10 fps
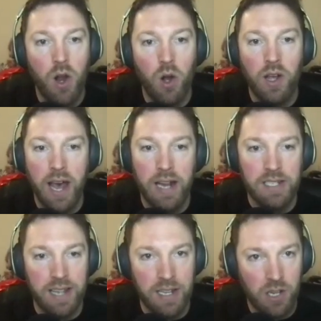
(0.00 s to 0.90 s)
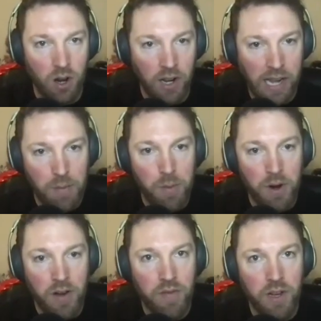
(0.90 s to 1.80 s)
Look ahead to that Scotland game at
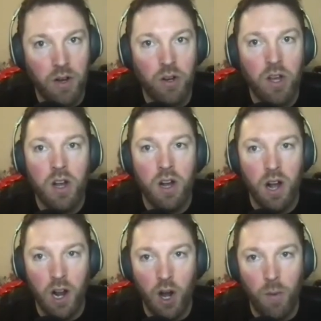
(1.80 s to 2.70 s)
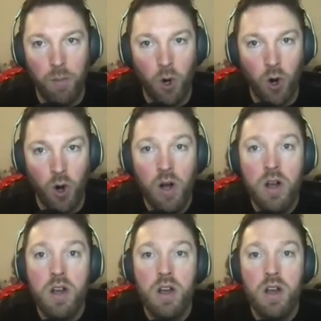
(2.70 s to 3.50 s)
Murrayfield a lot more.